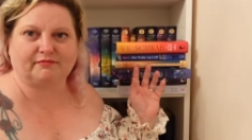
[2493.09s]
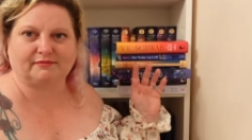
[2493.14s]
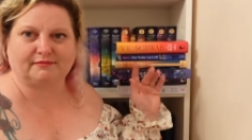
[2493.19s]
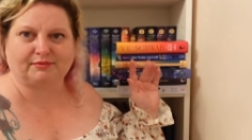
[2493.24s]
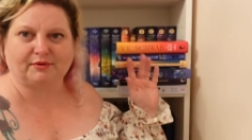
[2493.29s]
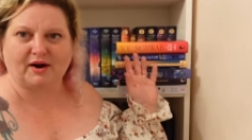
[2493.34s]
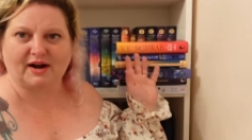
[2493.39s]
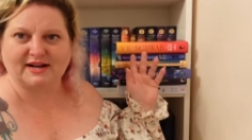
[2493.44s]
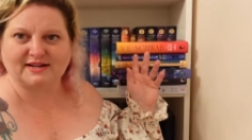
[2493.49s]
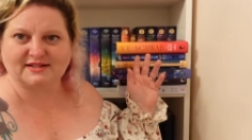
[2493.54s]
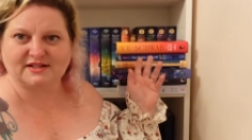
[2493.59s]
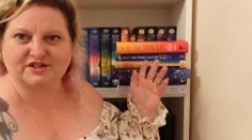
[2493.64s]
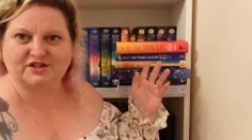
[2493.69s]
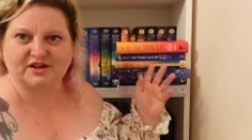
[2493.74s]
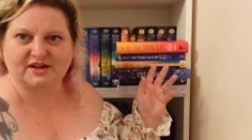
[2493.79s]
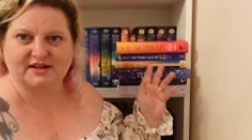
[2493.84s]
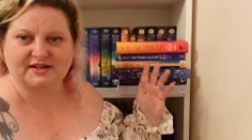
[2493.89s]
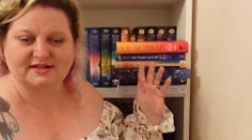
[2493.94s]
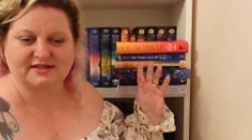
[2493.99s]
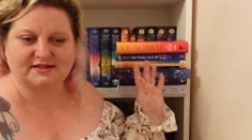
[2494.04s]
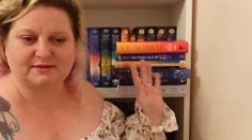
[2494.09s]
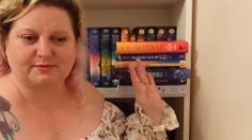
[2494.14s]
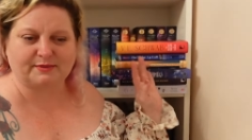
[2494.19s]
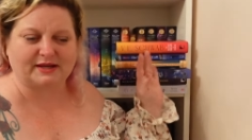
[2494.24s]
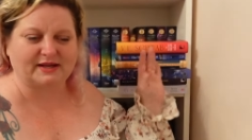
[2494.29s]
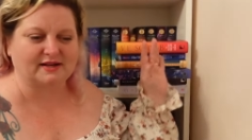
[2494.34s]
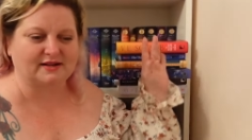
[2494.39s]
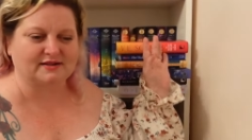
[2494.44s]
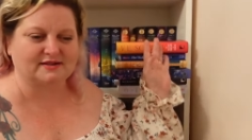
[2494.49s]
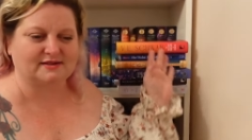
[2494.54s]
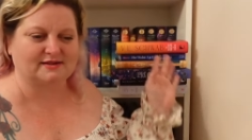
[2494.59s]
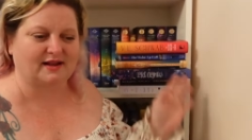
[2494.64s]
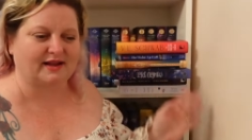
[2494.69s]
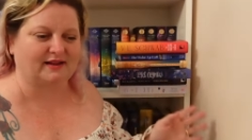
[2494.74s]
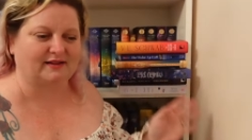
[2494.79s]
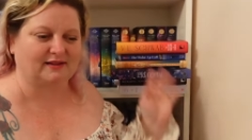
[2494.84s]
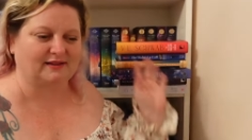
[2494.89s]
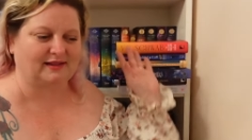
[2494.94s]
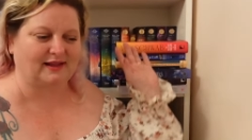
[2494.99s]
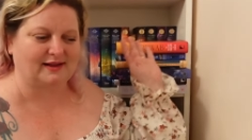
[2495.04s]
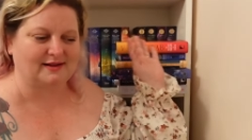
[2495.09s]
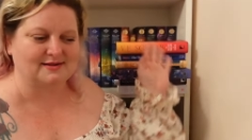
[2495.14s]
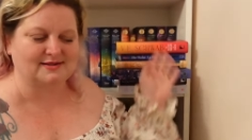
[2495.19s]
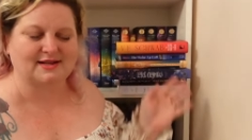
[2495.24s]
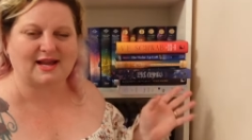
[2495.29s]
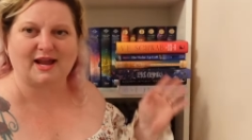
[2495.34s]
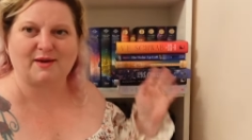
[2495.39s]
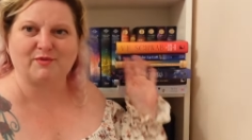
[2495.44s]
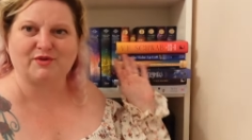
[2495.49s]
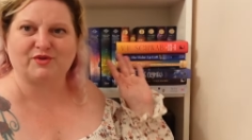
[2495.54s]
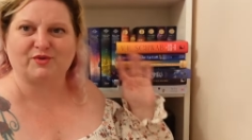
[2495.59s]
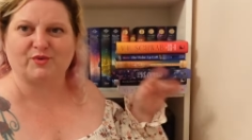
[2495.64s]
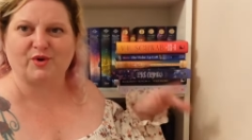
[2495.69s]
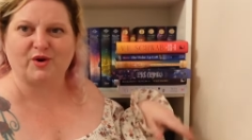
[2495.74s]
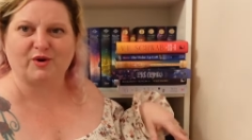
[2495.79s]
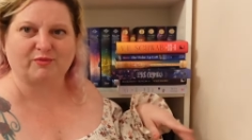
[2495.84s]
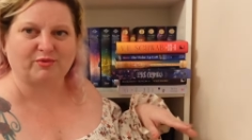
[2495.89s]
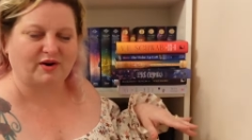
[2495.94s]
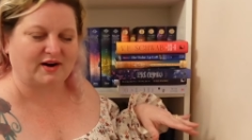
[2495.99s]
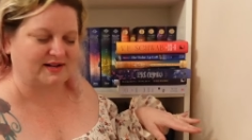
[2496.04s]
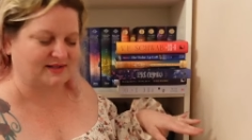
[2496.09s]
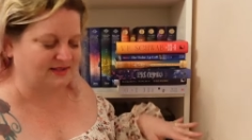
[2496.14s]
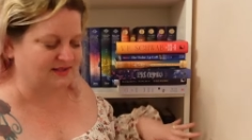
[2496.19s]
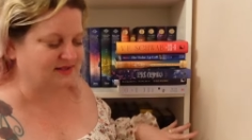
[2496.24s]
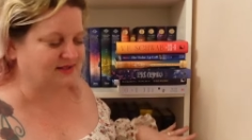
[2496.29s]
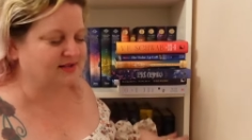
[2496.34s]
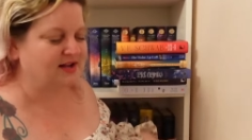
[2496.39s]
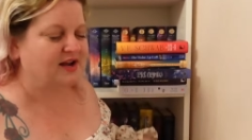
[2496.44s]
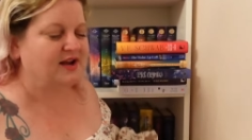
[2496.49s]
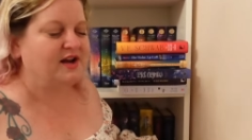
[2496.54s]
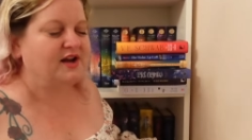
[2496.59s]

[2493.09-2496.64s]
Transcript: price adjust because like these came with the wrong prices.